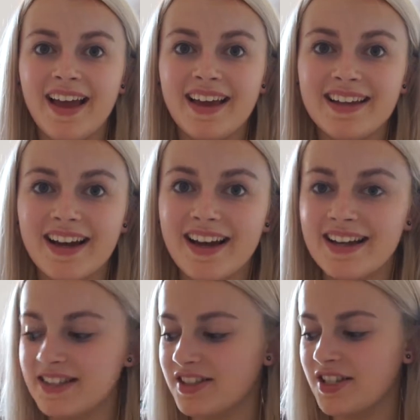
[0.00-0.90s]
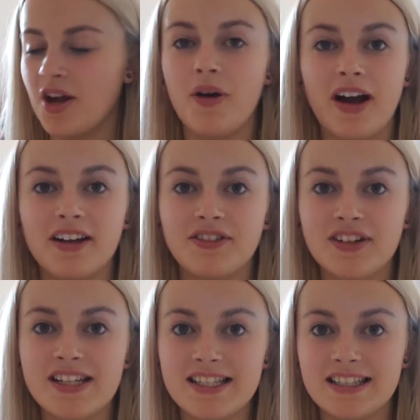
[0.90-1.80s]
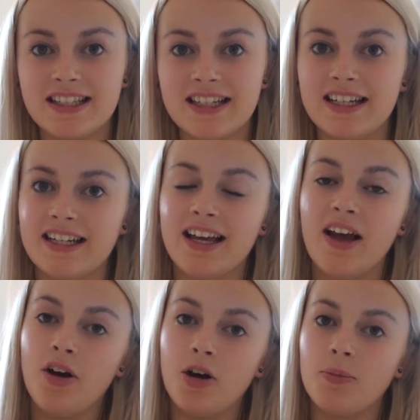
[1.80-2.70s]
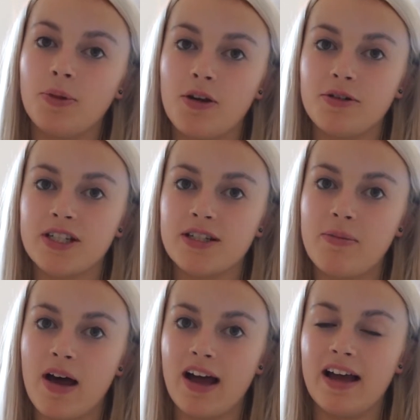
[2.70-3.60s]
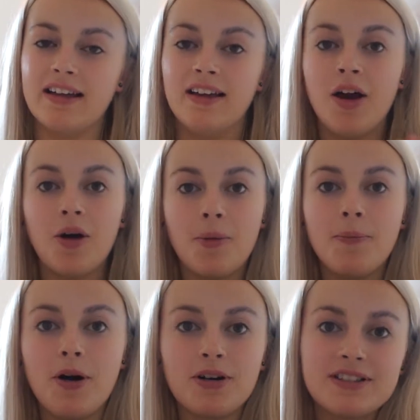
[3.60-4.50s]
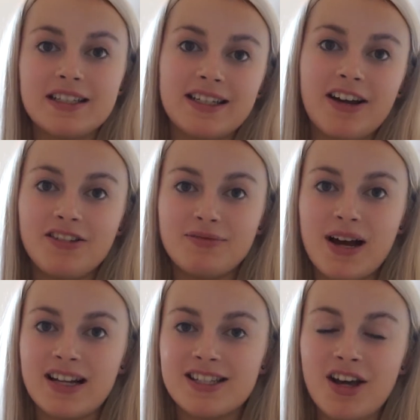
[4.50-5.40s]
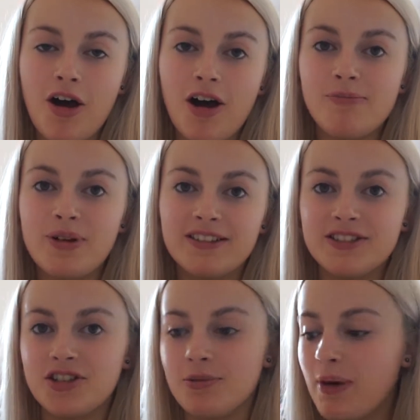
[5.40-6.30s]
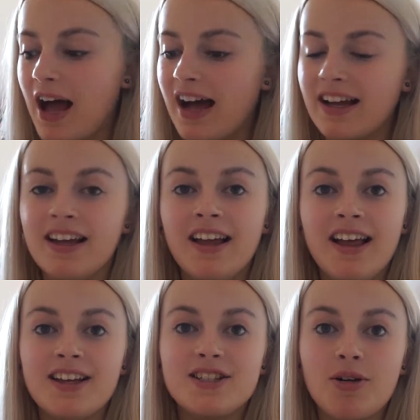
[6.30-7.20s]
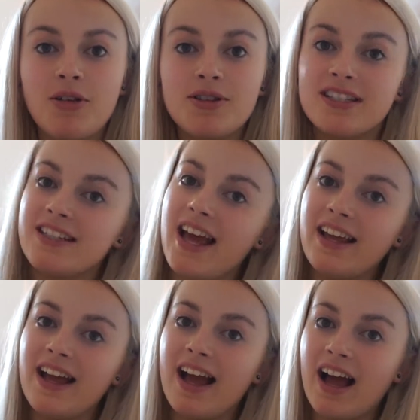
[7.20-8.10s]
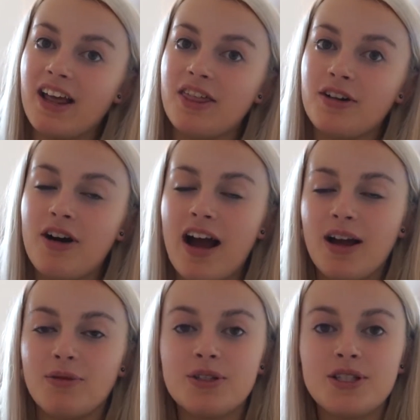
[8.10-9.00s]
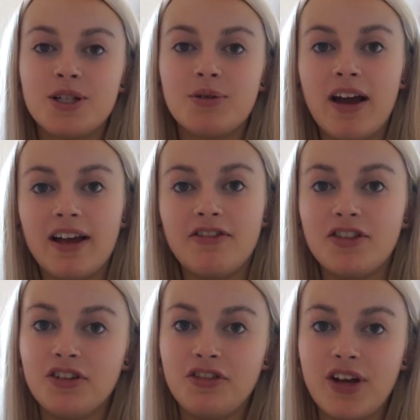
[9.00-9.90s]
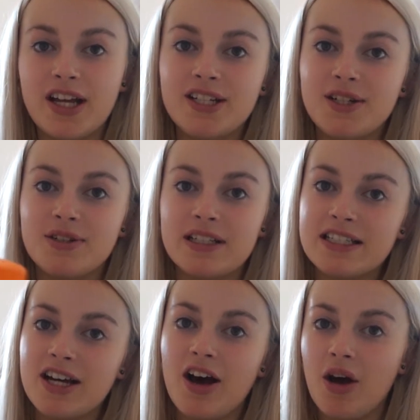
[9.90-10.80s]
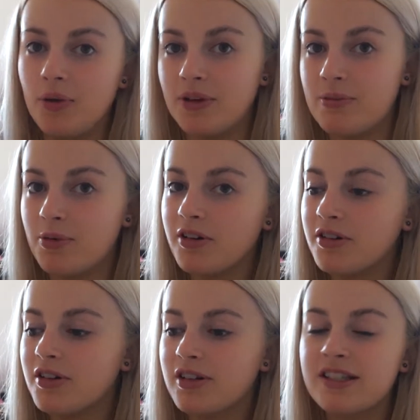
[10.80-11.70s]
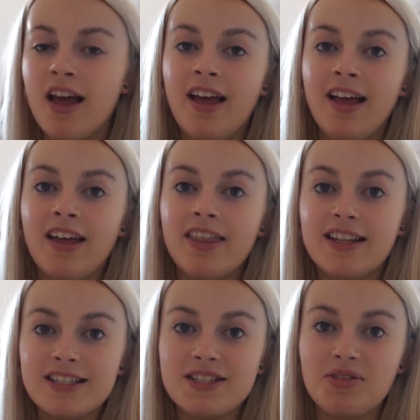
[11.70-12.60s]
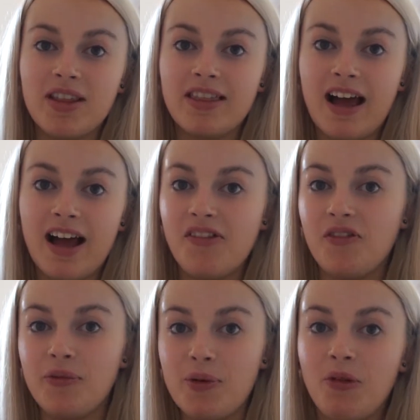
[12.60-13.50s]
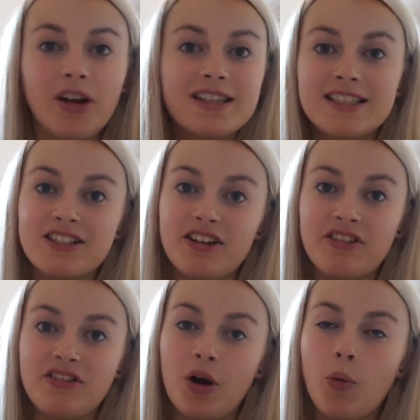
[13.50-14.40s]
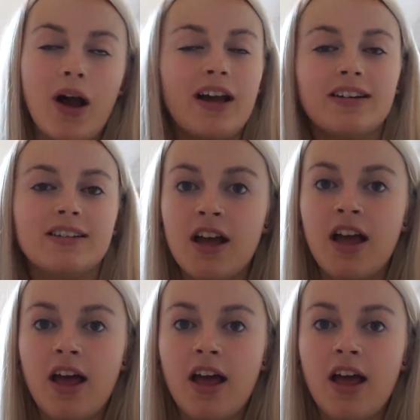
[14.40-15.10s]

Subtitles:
Hey guys, so I recently uploaded my unboxing of my Tarte Build Your Bag. So today I thought I would do a full face using Tarte only products. This is something that I've been wanting to do for a while.